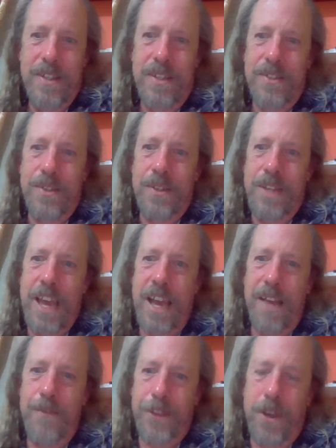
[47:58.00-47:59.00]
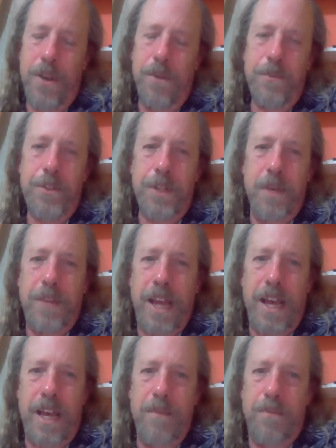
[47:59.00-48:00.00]
So yeah, so
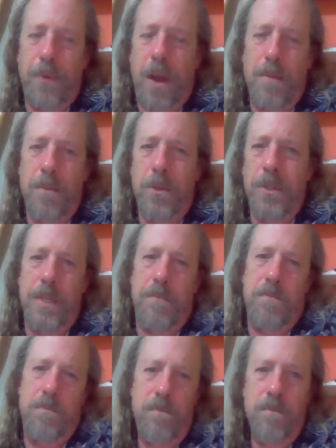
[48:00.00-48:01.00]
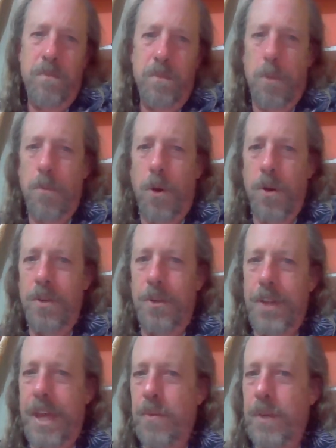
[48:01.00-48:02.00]
sometime probably Memorial
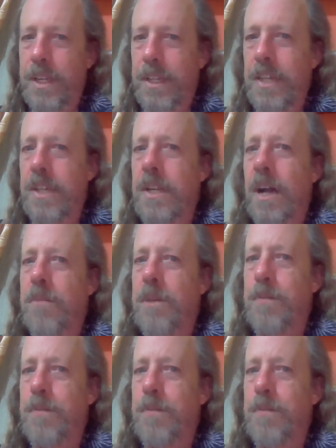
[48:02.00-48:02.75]
Day weekend, I'll be